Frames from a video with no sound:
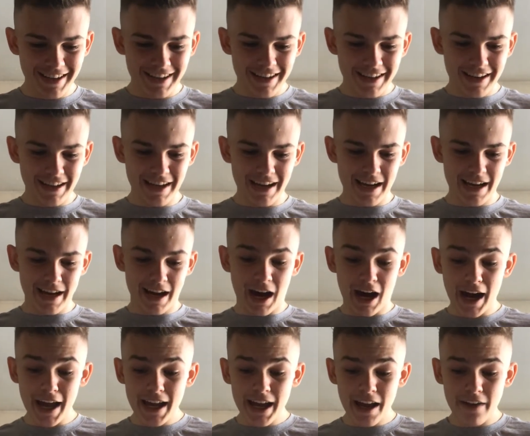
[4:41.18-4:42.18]

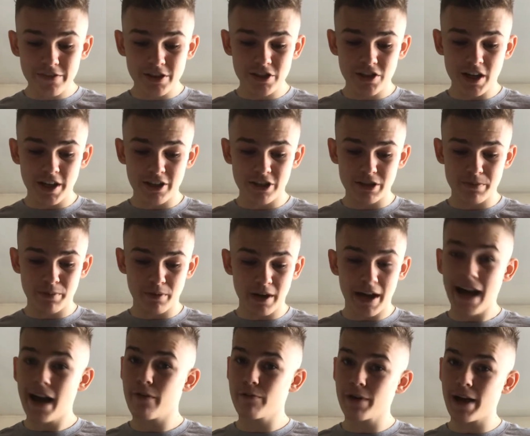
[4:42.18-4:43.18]
I have decided to put
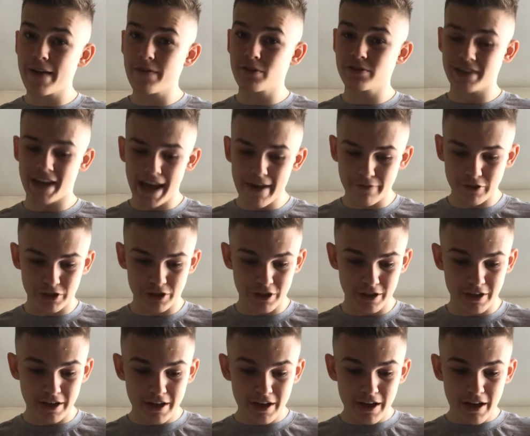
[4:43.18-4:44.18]
our rivals
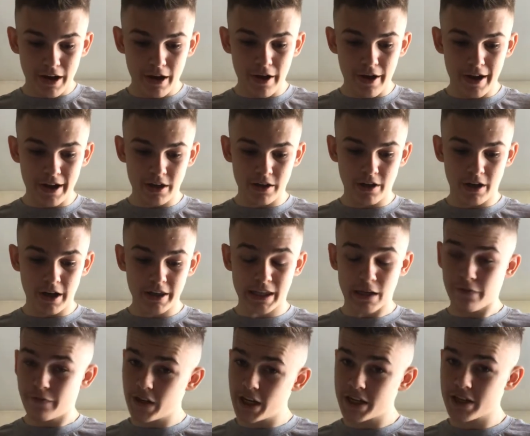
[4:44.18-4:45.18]
Everton in 9th. They'll
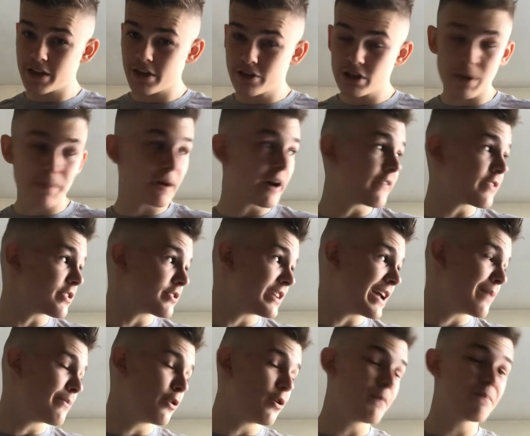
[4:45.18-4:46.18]
finish in the top half of the
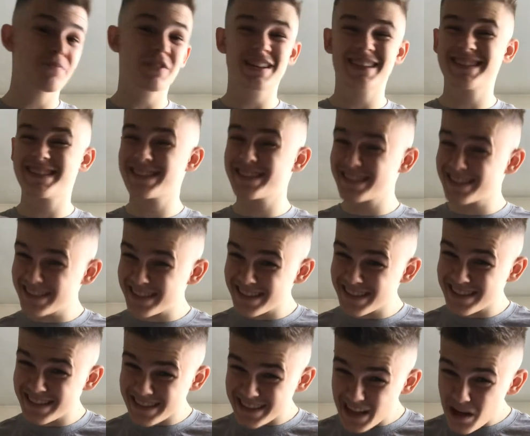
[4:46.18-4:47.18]
table.
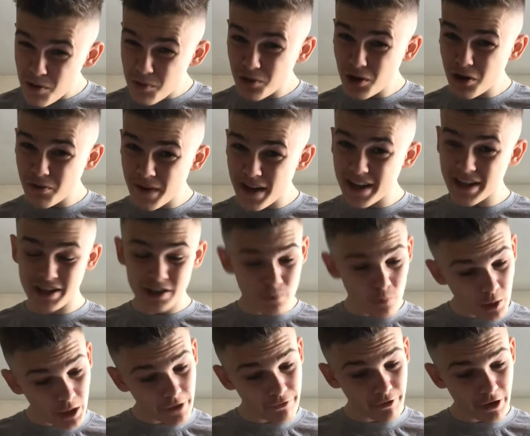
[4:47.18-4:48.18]
Still not ready to
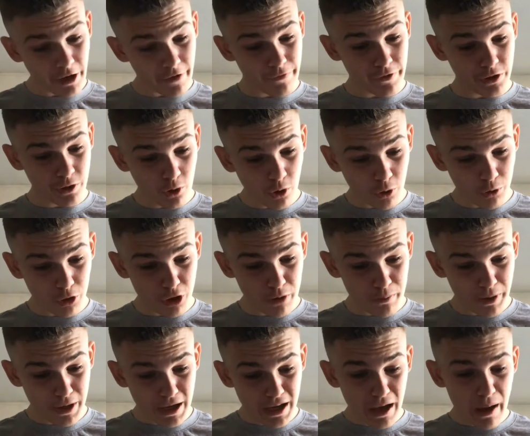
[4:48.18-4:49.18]
qualify for Europe,
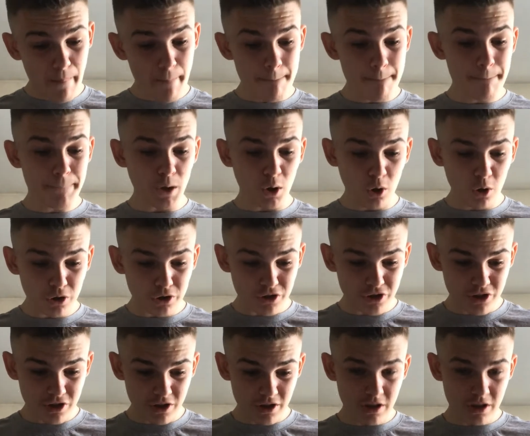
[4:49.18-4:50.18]
but